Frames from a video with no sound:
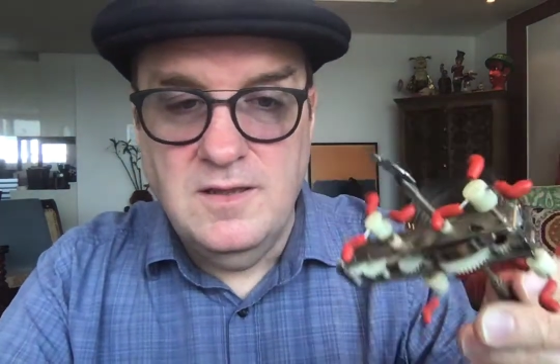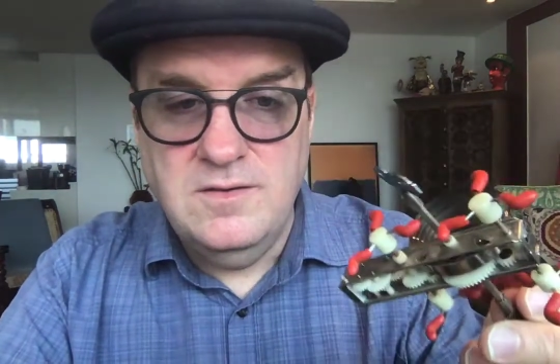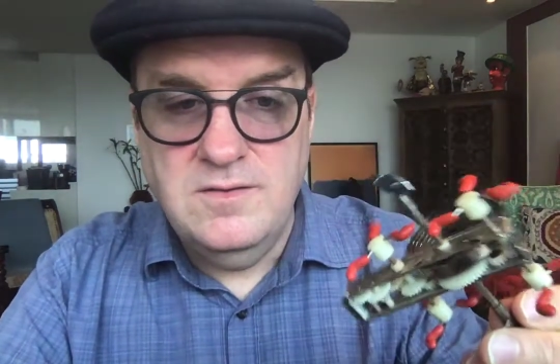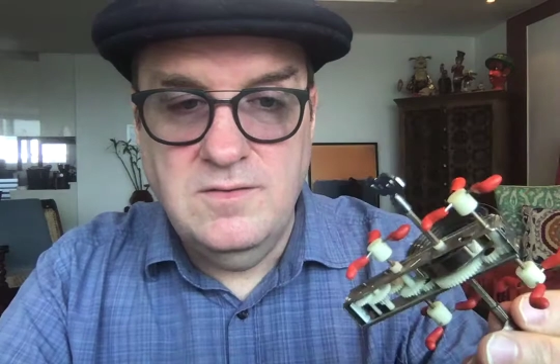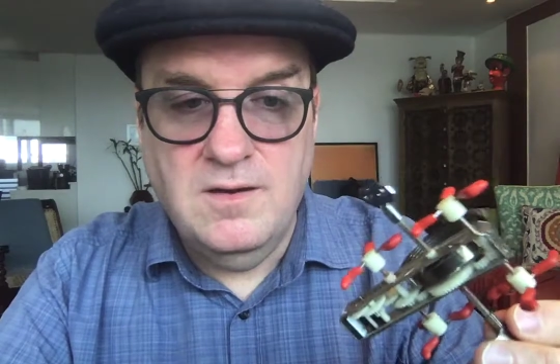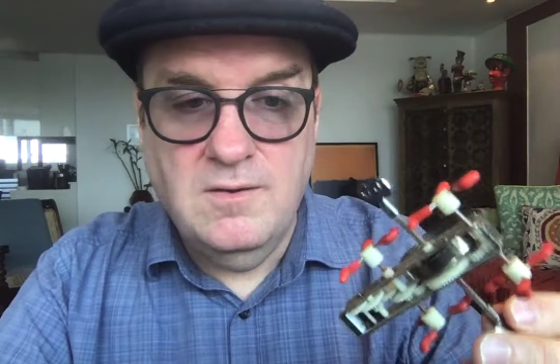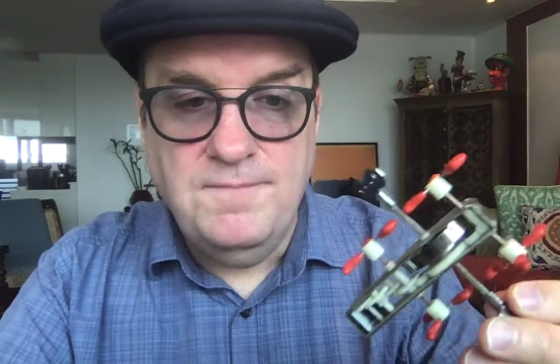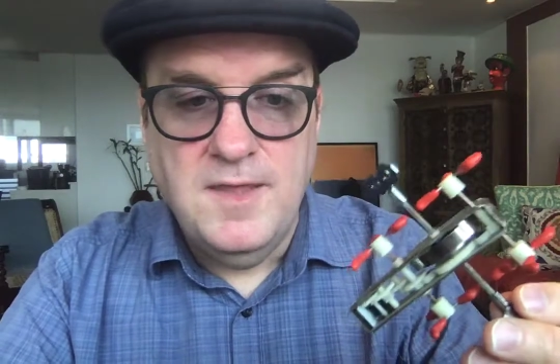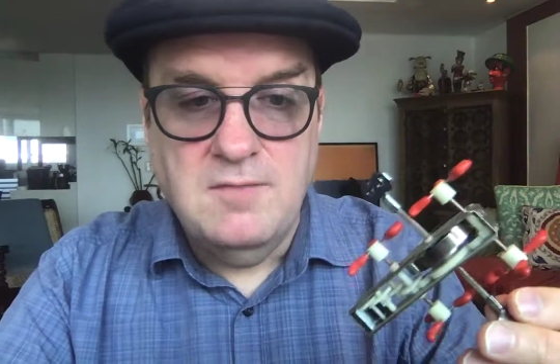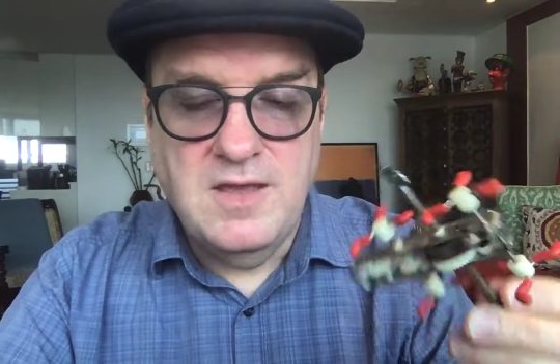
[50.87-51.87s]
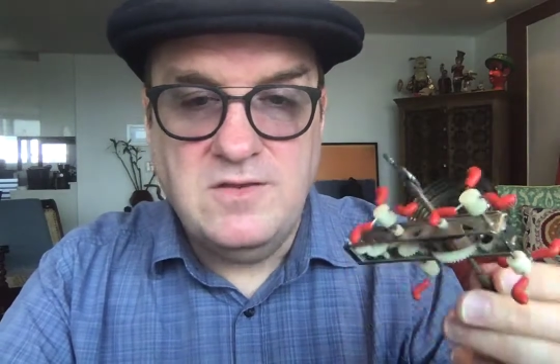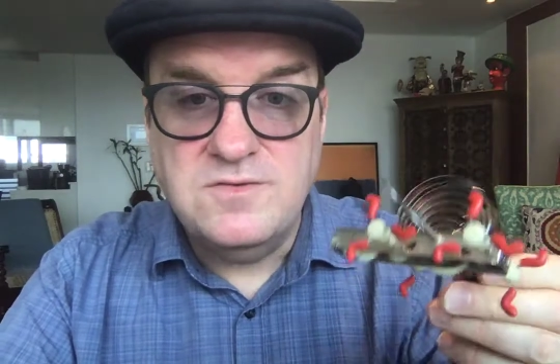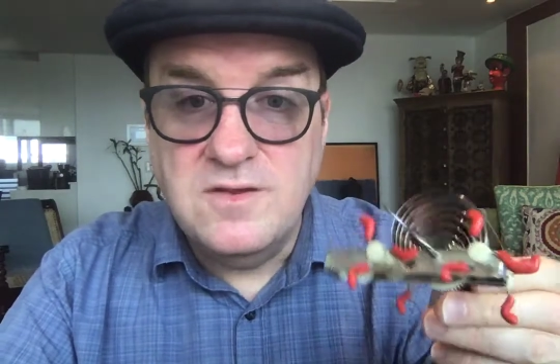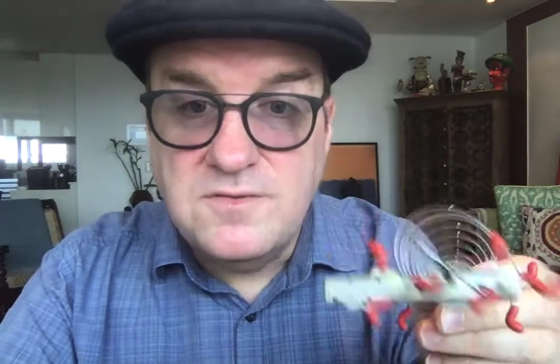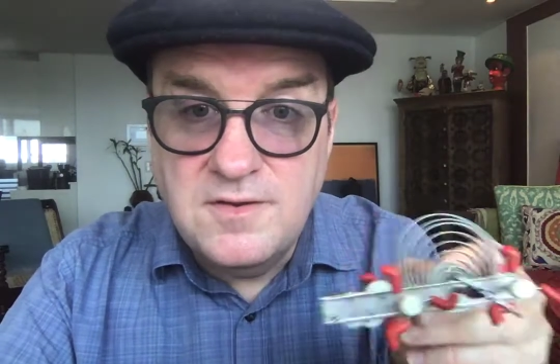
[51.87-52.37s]
Do you know, my
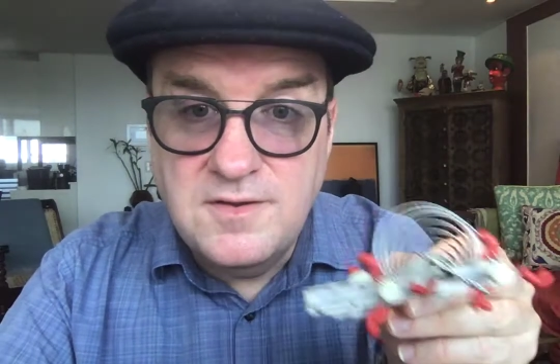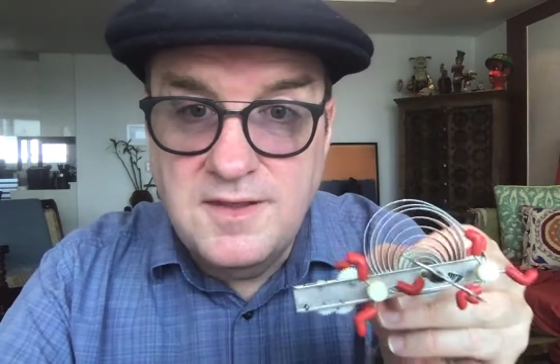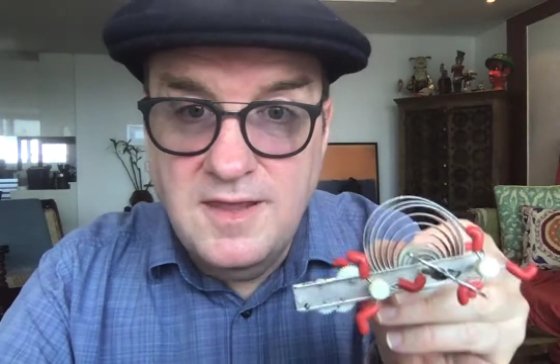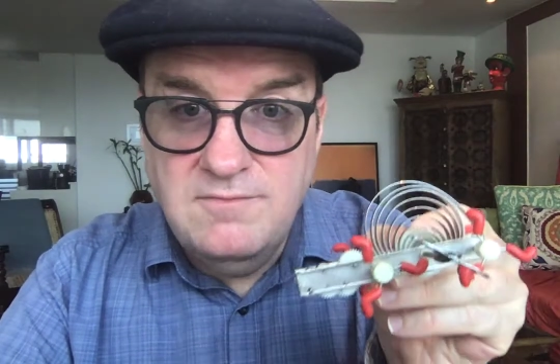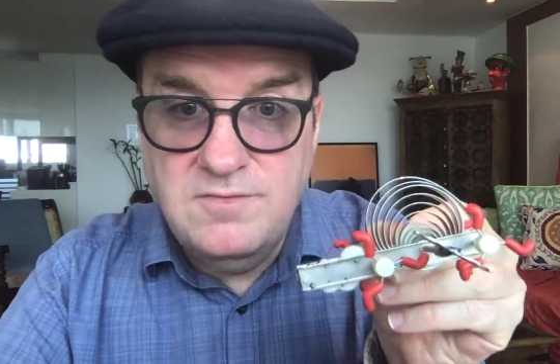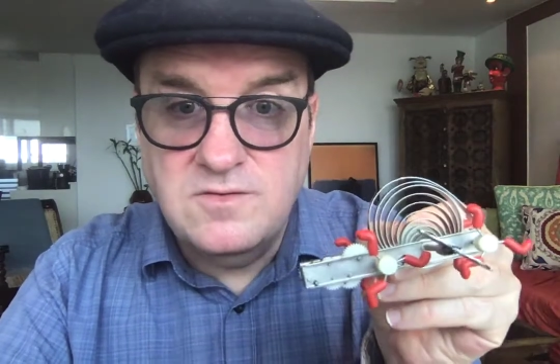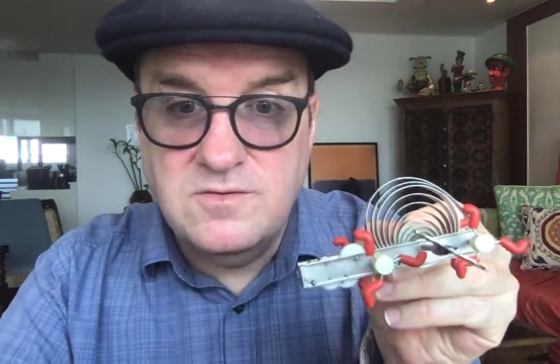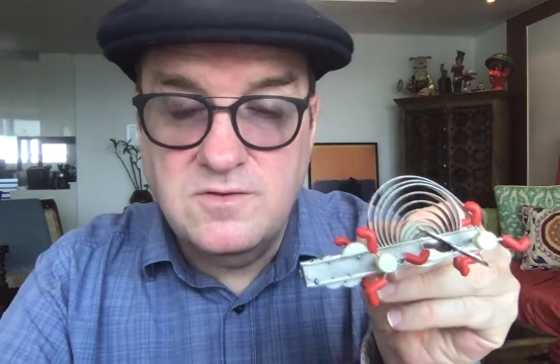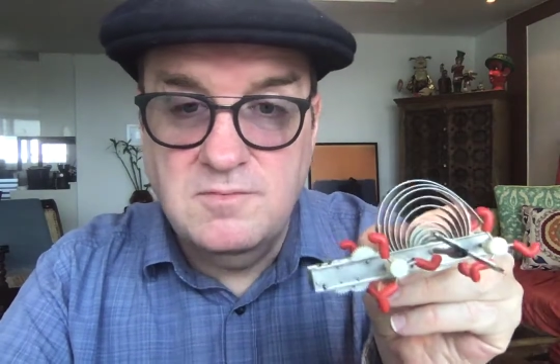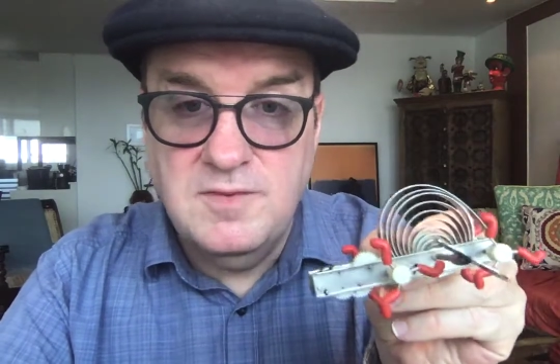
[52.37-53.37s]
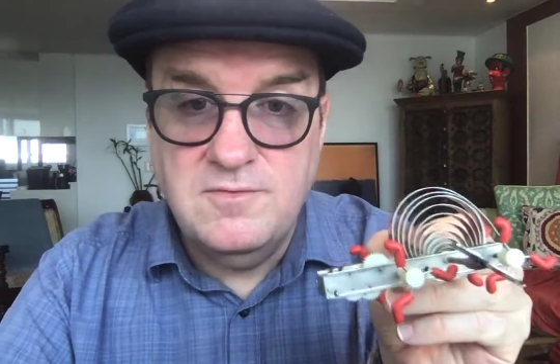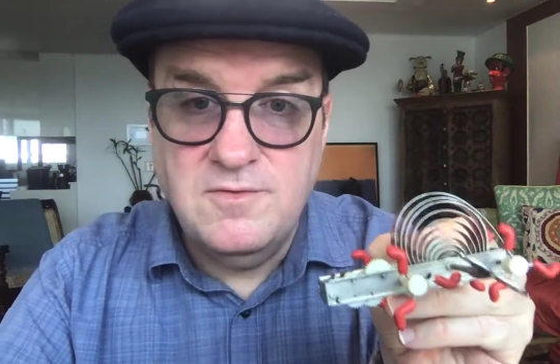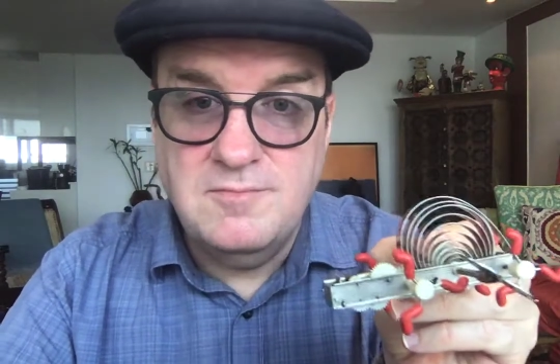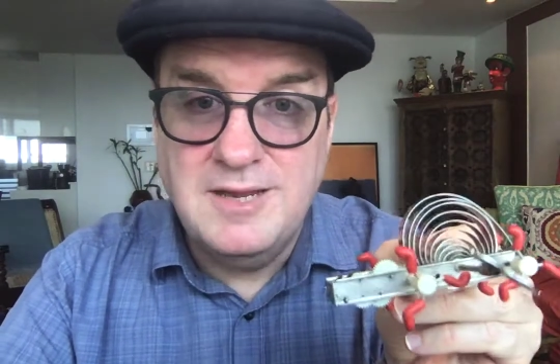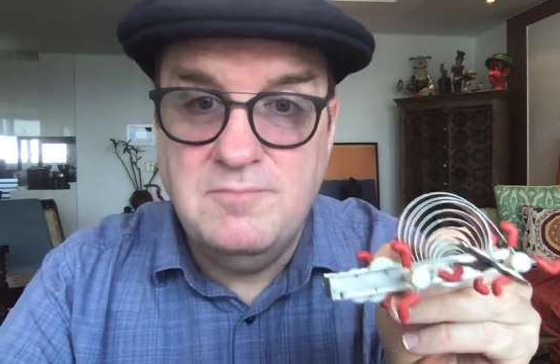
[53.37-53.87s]
sister gave this to me
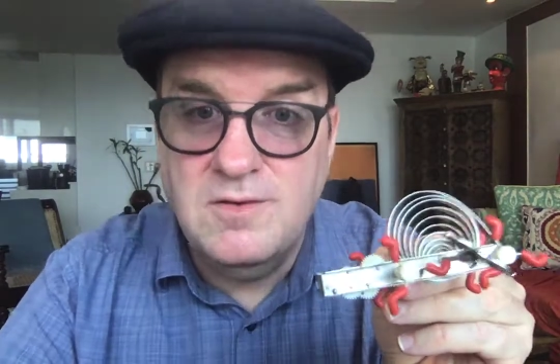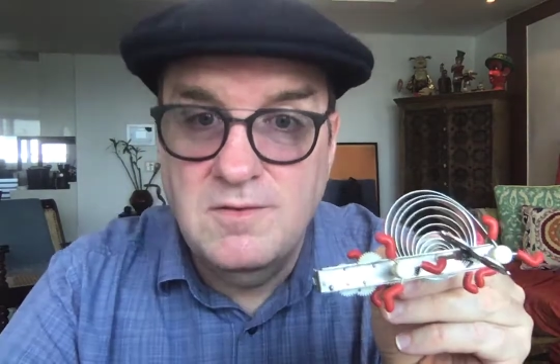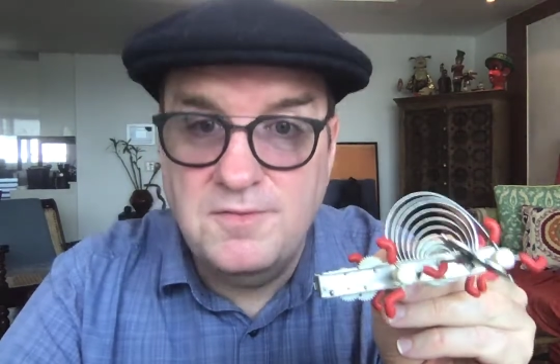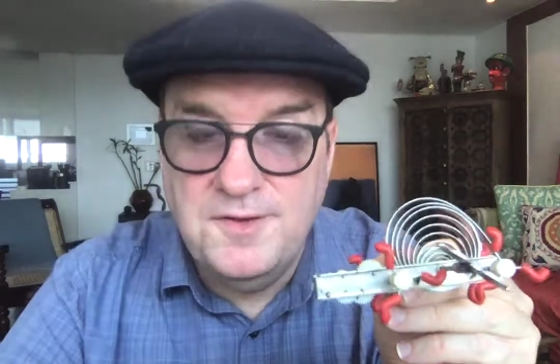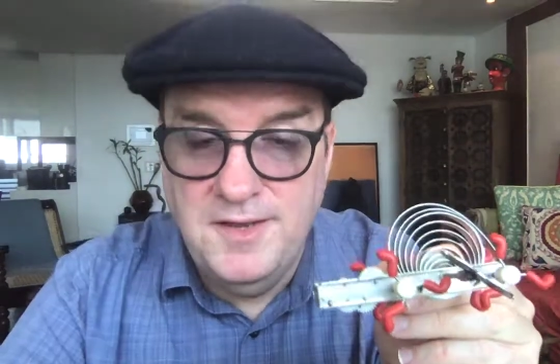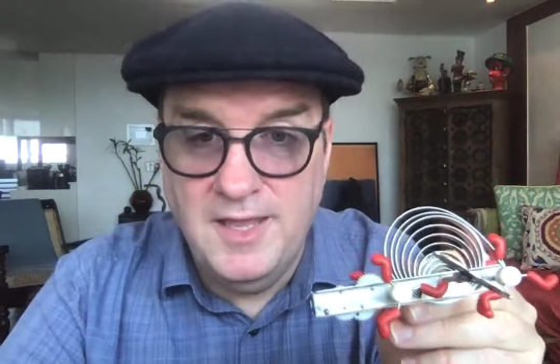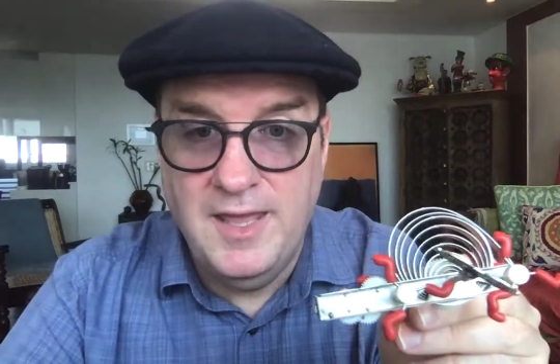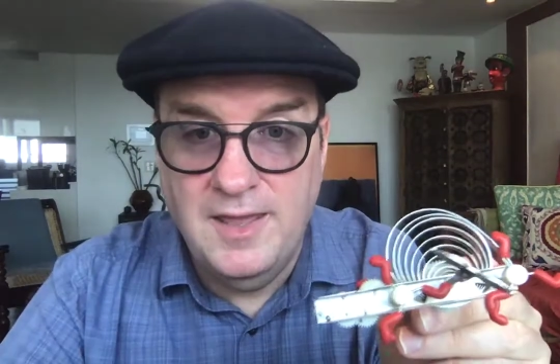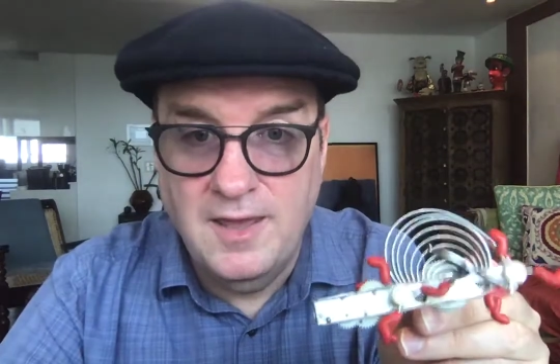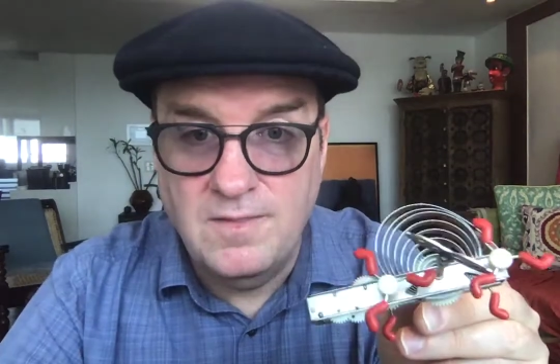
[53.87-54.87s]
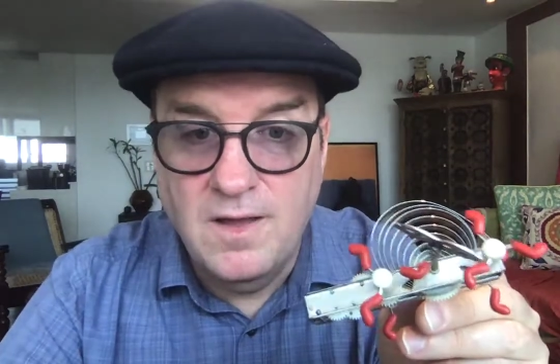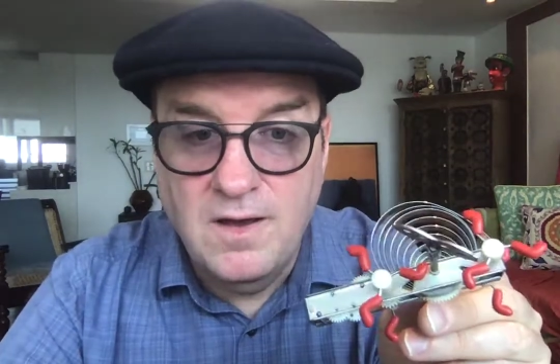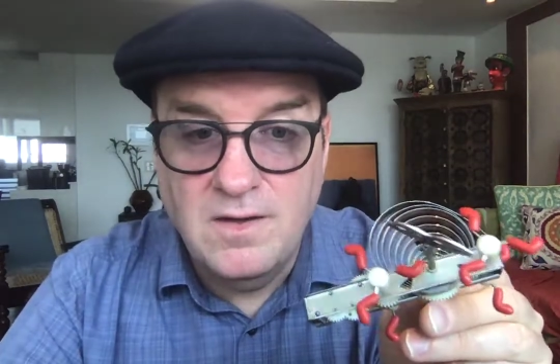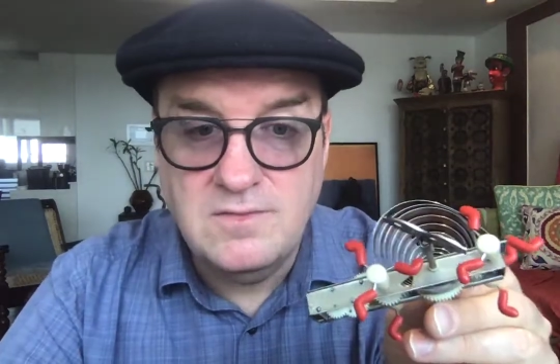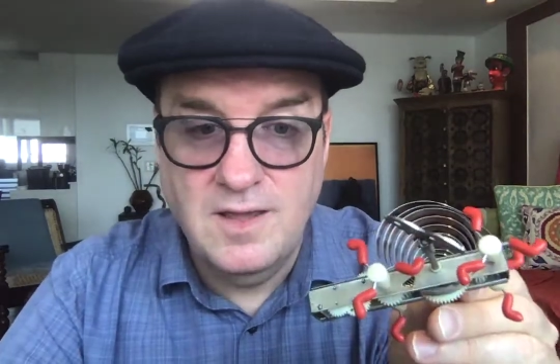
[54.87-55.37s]
for my birthday a
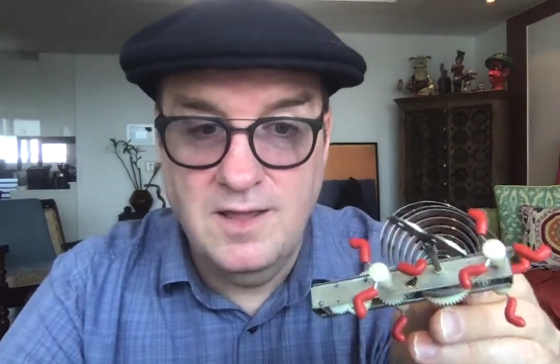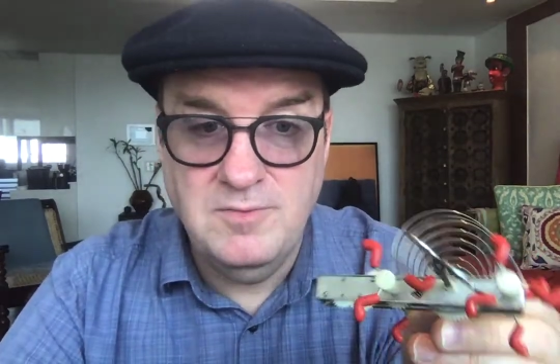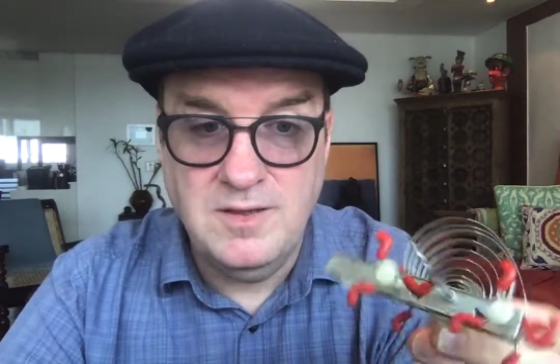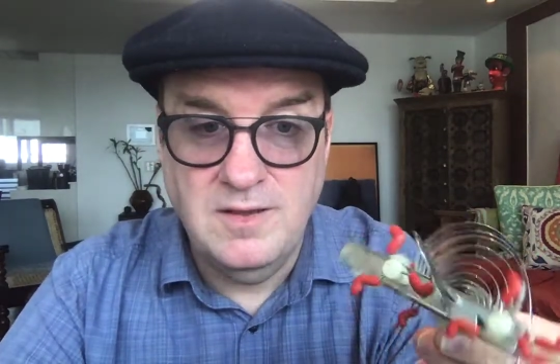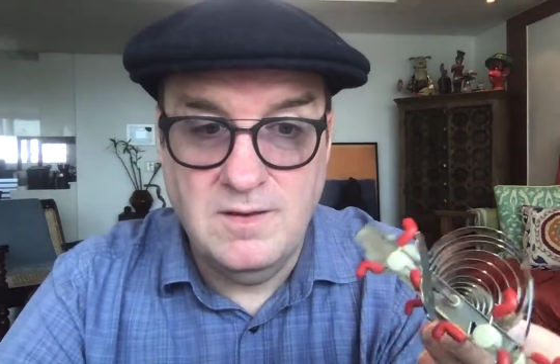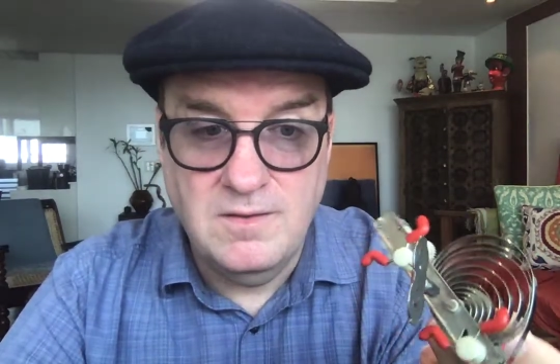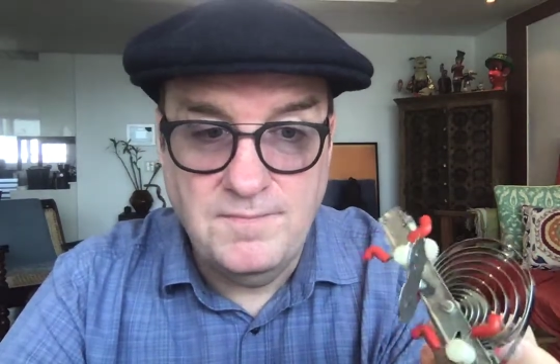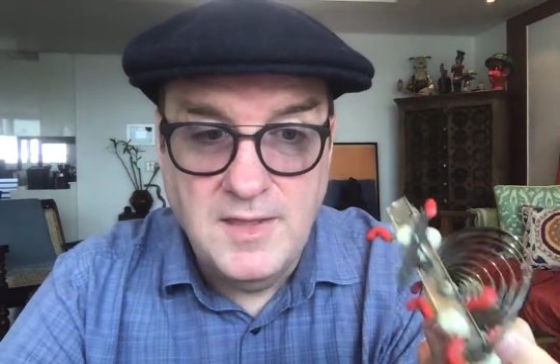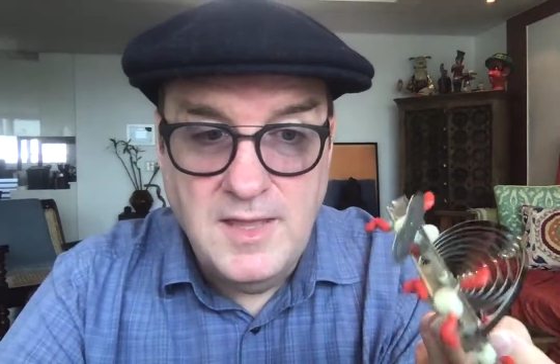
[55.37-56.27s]
long time ago.